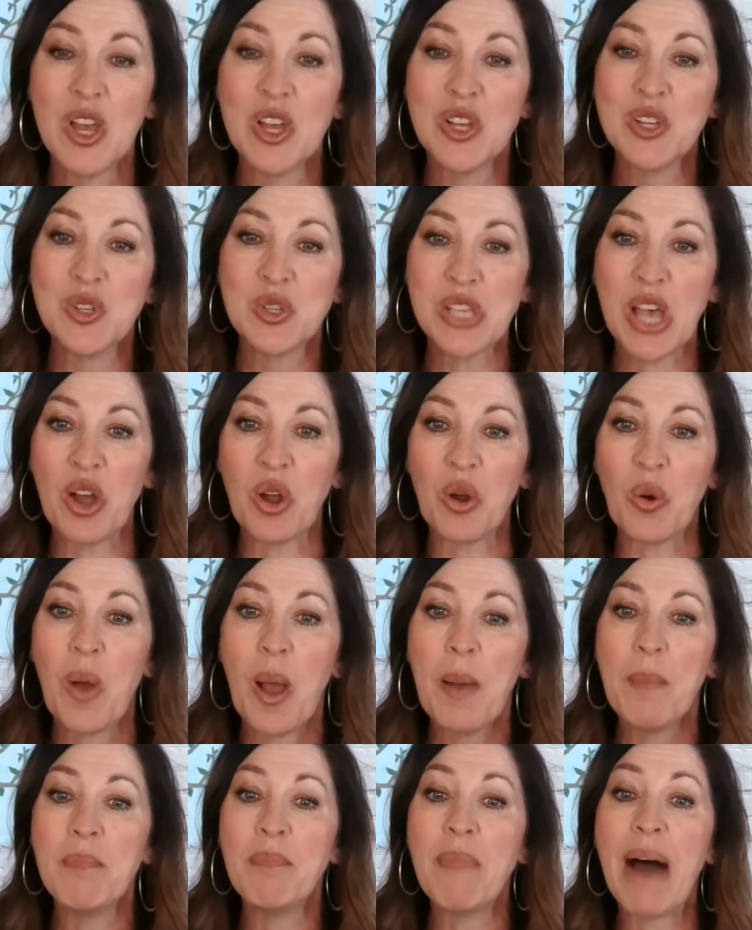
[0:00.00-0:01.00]
So
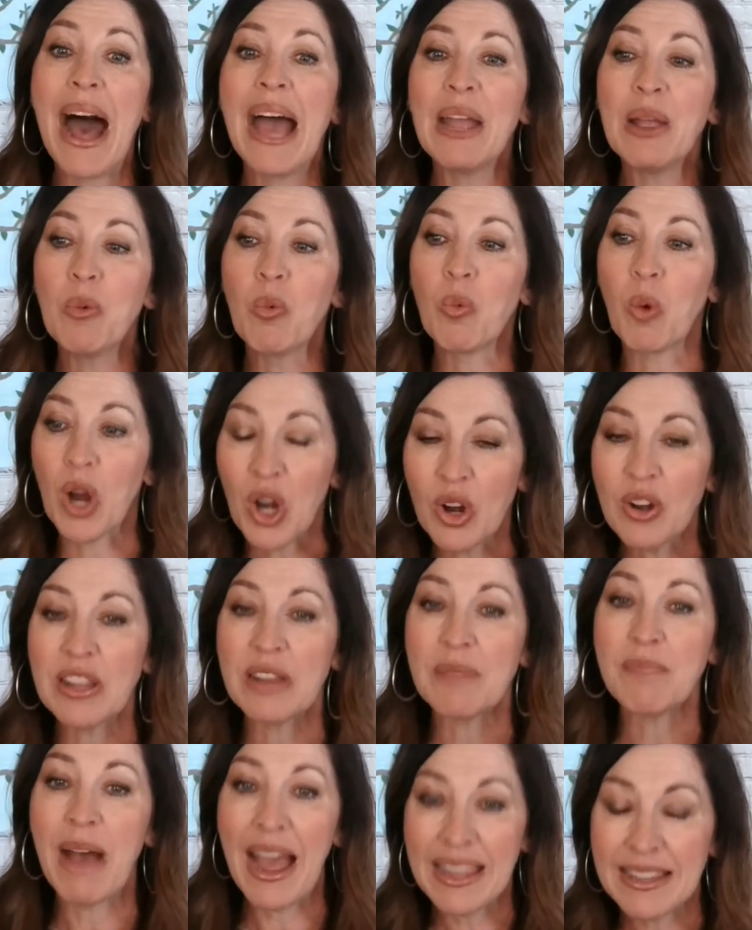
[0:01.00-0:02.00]
my word and
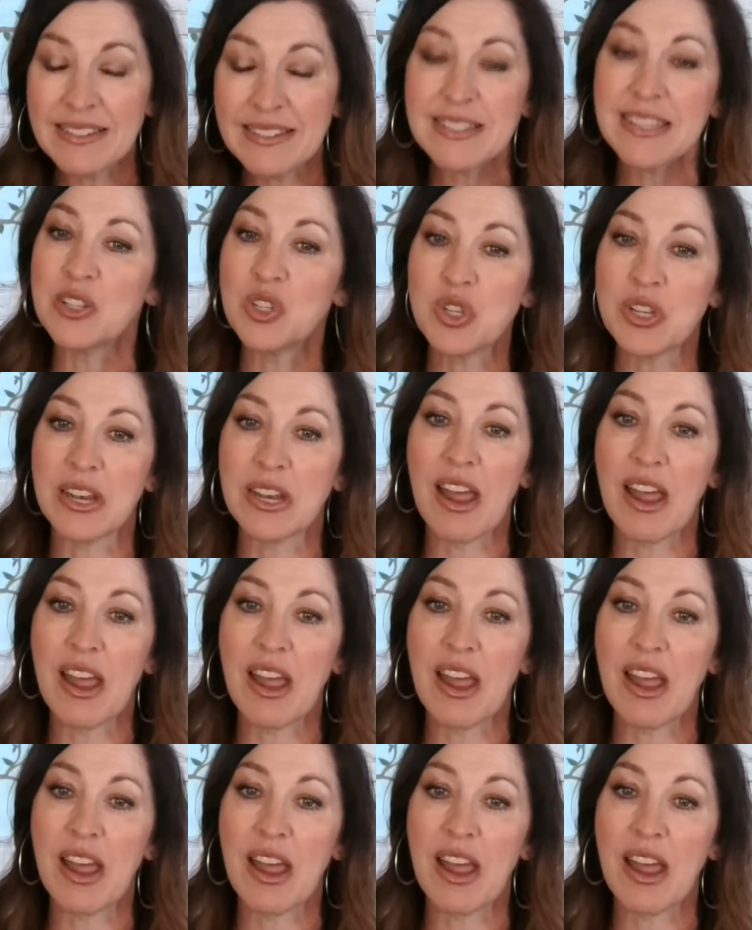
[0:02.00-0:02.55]
my intention